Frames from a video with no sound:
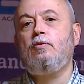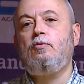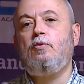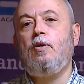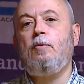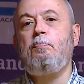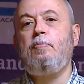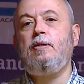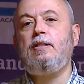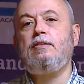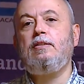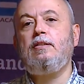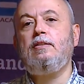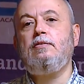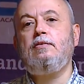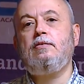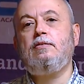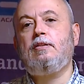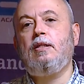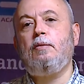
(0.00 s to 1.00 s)

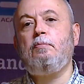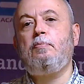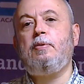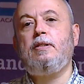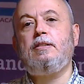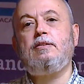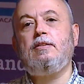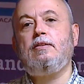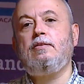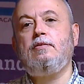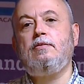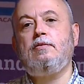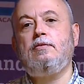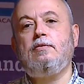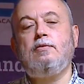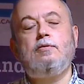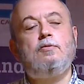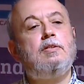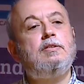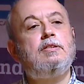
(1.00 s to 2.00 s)
1%, 10%,
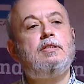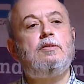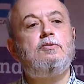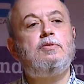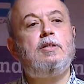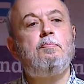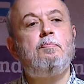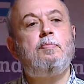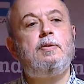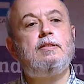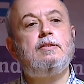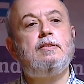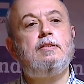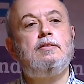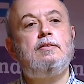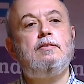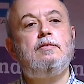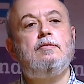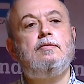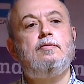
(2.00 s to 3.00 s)

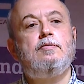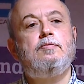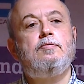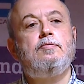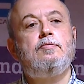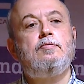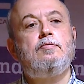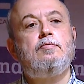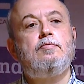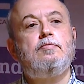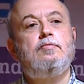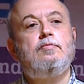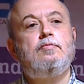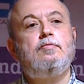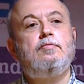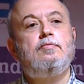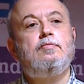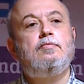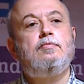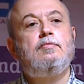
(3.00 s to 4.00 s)
1,000%?
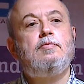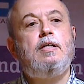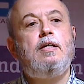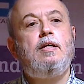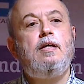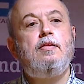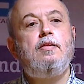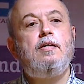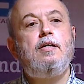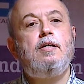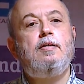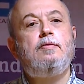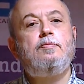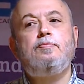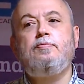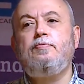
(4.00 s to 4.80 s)
Any idea?